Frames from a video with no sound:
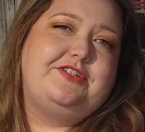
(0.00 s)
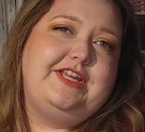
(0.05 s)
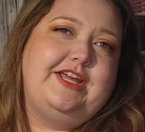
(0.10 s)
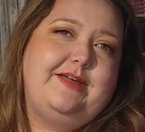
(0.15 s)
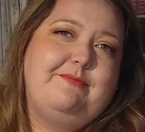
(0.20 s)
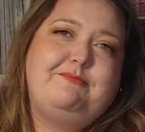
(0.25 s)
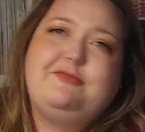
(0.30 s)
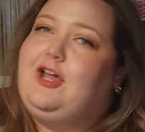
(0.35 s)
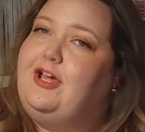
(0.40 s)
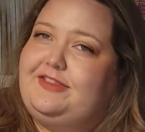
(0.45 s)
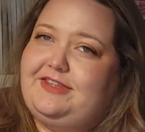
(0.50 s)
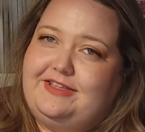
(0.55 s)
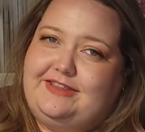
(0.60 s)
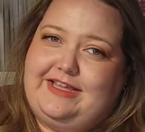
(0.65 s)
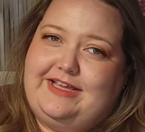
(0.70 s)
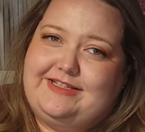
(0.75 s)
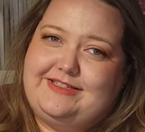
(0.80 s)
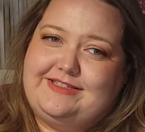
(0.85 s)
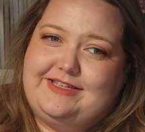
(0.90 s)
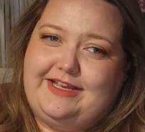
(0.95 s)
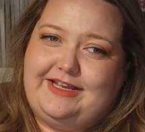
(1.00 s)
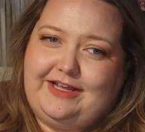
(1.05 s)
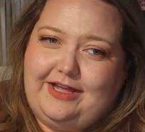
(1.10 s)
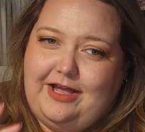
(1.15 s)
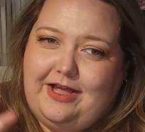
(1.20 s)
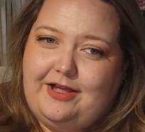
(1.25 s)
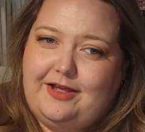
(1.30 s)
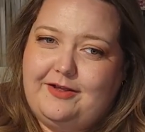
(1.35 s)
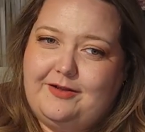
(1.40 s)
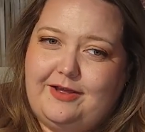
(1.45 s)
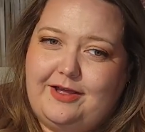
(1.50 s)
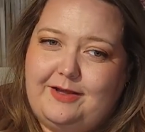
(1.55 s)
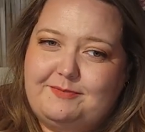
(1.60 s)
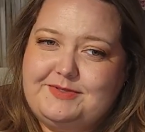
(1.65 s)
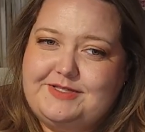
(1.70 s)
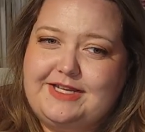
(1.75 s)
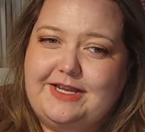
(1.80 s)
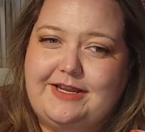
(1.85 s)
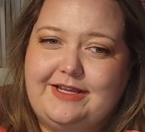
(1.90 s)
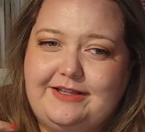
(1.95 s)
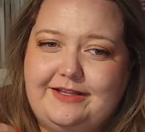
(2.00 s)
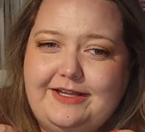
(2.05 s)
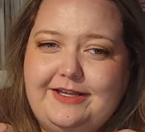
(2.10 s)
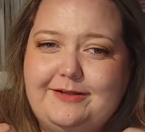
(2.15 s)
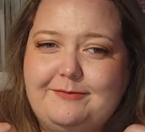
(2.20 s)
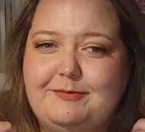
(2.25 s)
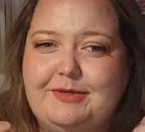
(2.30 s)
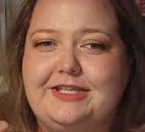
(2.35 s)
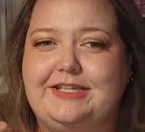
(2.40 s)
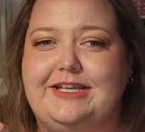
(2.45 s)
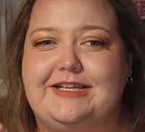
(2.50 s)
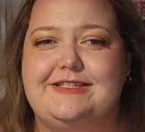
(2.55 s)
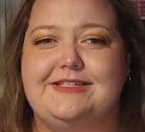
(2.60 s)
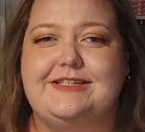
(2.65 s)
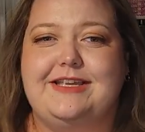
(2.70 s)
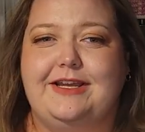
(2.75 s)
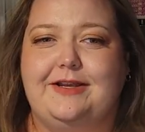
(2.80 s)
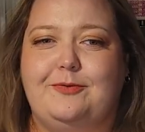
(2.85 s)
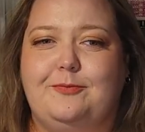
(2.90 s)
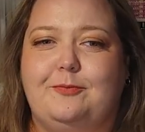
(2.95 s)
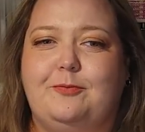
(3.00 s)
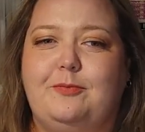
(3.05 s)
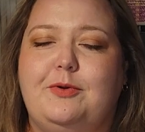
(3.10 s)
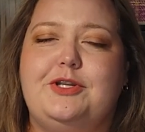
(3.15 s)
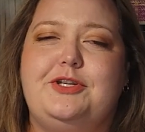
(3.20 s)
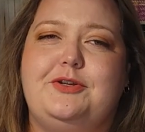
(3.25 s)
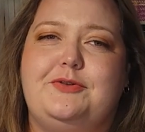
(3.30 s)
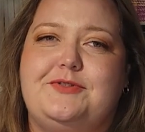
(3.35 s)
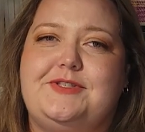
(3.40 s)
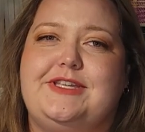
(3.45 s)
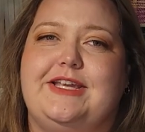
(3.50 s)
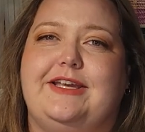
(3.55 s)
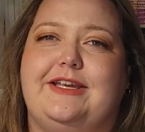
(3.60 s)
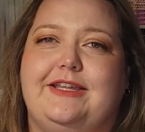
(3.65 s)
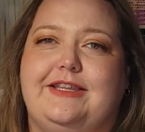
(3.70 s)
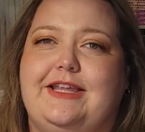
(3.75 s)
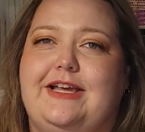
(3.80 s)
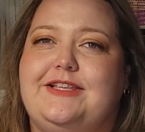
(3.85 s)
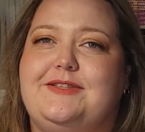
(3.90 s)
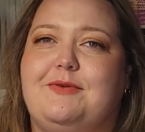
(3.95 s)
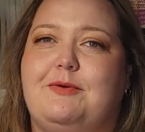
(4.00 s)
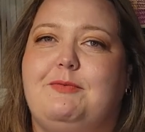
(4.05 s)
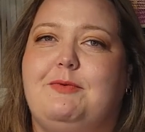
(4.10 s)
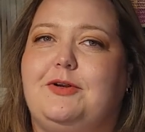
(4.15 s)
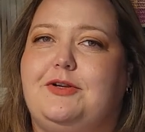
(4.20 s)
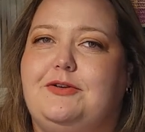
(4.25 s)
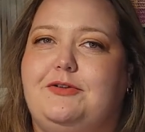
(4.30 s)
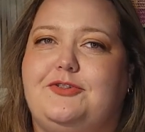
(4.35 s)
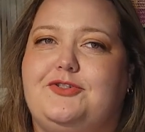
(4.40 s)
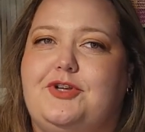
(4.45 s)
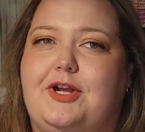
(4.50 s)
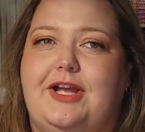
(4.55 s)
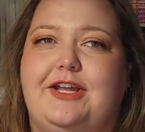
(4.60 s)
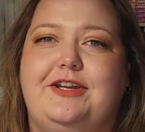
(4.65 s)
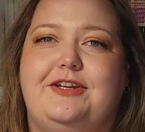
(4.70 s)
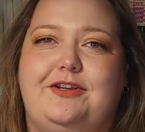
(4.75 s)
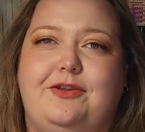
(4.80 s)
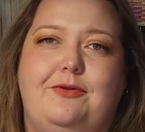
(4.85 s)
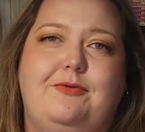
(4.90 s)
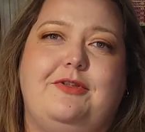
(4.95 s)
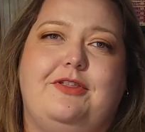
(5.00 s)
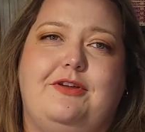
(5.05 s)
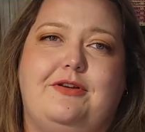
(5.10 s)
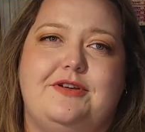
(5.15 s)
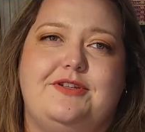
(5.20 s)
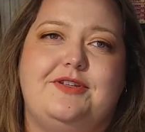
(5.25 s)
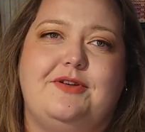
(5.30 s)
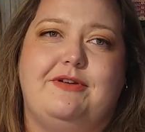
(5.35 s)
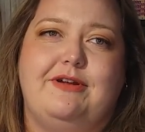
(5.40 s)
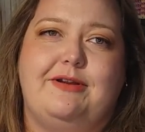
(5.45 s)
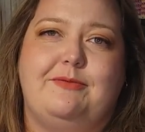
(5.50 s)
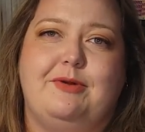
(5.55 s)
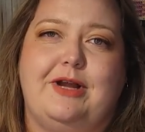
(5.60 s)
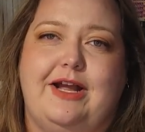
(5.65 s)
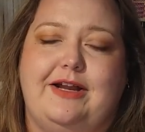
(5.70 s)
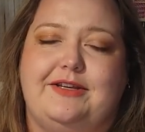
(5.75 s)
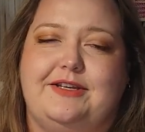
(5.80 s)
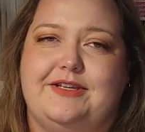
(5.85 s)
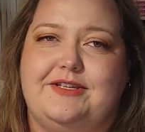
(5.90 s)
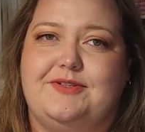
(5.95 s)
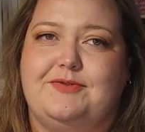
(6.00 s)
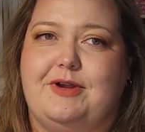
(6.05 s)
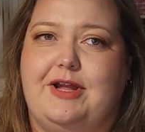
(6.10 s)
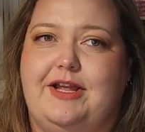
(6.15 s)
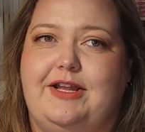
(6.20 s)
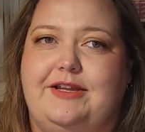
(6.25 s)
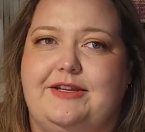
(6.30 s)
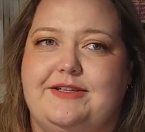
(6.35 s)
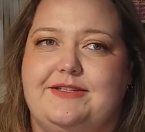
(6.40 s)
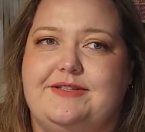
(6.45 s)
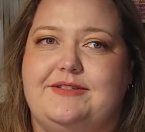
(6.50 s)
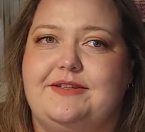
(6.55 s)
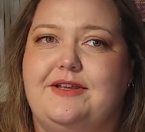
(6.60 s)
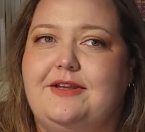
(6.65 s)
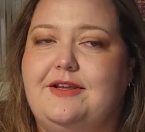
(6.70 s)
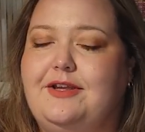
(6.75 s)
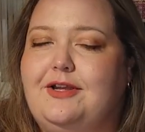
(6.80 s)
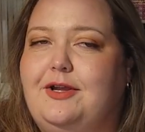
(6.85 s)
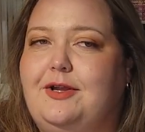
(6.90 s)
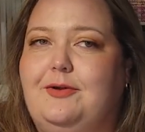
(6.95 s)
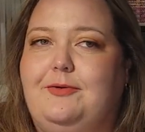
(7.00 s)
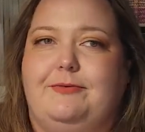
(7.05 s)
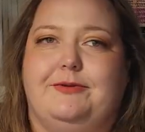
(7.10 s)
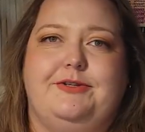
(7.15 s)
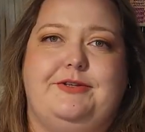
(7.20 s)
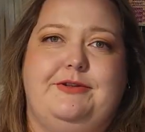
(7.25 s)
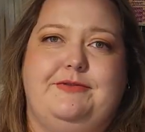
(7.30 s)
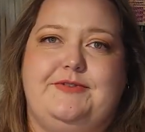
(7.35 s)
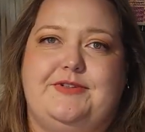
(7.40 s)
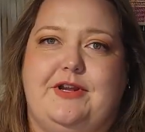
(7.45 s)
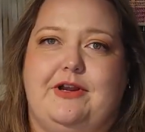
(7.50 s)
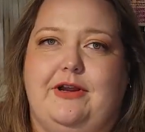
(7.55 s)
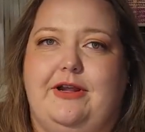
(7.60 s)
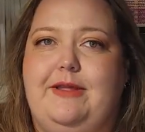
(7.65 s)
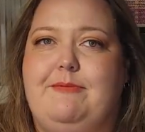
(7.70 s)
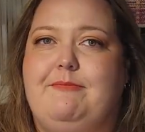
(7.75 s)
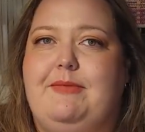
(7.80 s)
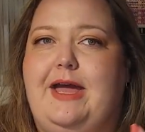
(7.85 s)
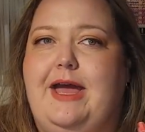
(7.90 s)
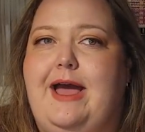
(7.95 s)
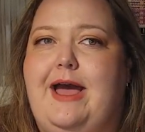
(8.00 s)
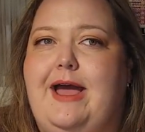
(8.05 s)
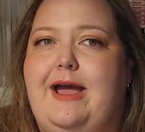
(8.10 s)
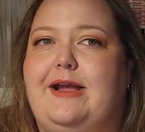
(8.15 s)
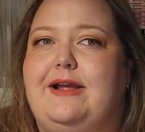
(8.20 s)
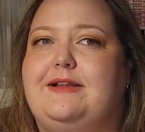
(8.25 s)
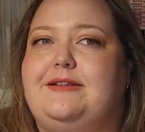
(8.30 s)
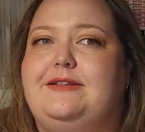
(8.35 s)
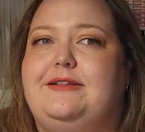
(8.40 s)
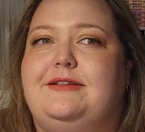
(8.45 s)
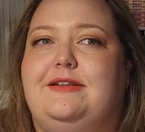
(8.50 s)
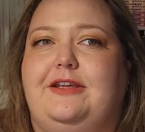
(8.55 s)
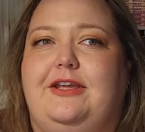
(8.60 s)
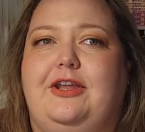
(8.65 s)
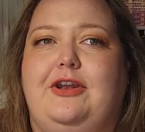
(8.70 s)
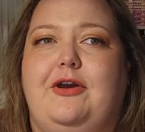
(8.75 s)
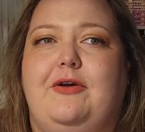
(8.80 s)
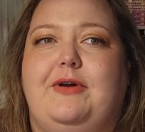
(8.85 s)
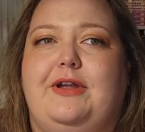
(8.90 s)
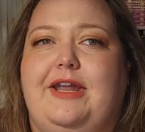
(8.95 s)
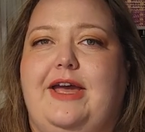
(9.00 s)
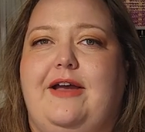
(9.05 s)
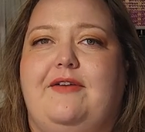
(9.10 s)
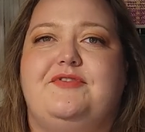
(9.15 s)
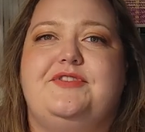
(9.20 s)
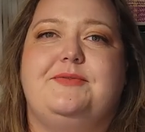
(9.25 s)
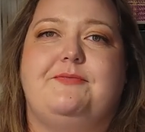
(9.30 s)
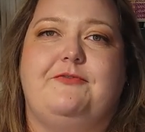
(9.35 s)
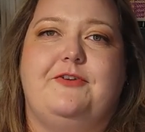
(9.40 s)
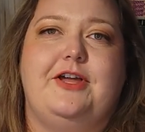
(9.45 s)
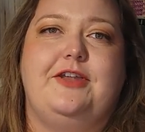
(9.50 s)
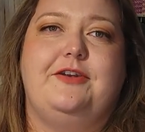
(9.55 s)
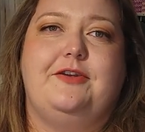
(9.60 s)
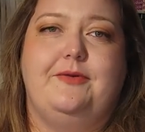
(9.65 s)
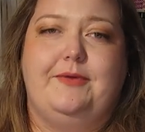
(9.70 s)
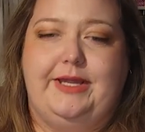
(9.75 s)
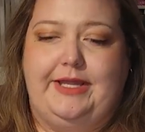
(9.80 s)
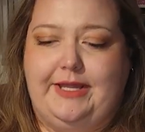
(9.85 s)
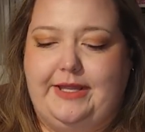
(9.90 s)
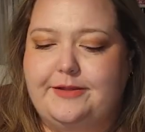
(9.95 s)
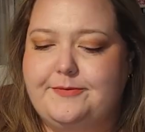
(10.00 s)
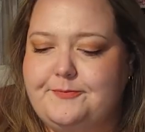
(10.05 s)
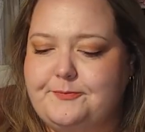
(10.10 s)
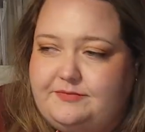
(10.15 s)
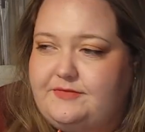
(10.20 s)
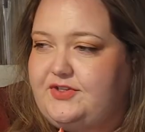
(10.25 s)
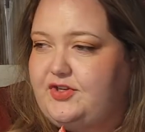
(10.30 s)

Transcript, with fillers: tip. Not that that's like upcycling, but that's like reducing. And that's what we're trying to do with our sewing practice, right? Is reduce our impact, you know, and have some fun doing it.